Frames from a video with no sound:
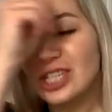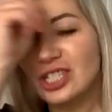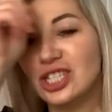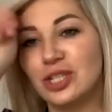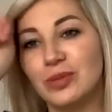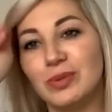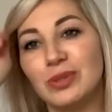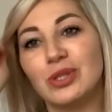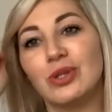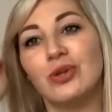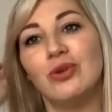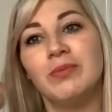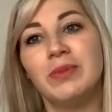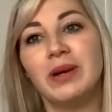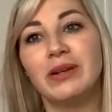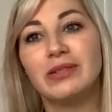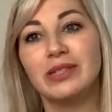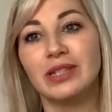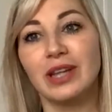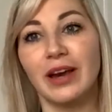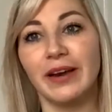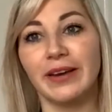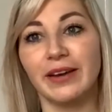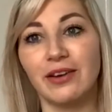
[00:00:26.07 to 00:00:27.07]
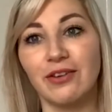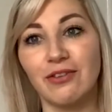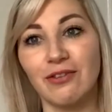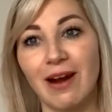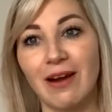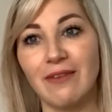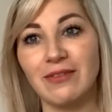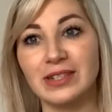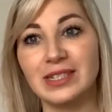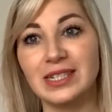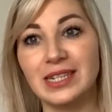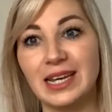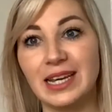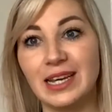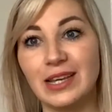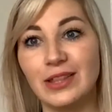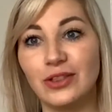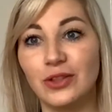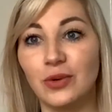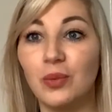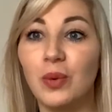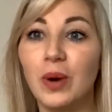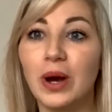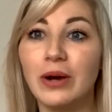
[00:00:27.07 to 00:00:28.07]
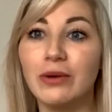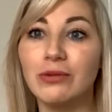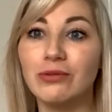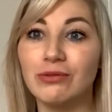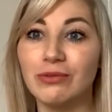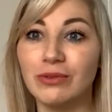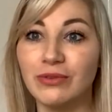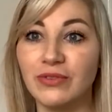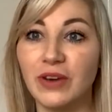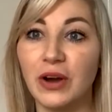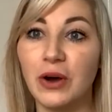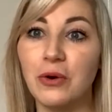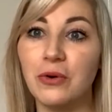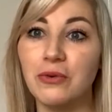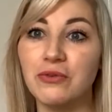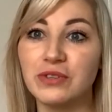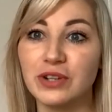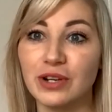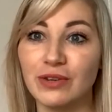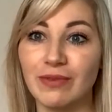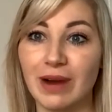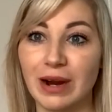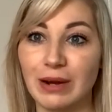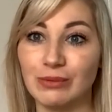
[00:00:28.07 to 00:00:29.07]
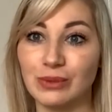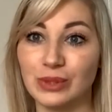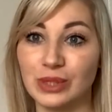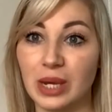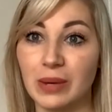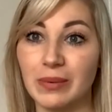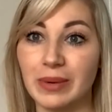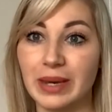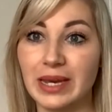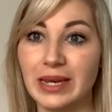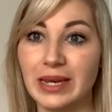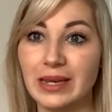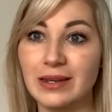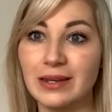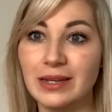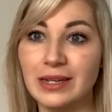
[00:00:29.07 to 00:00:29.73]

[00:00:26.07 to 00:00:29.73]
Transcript: She was almost like gravity. The world revolved around Zoe.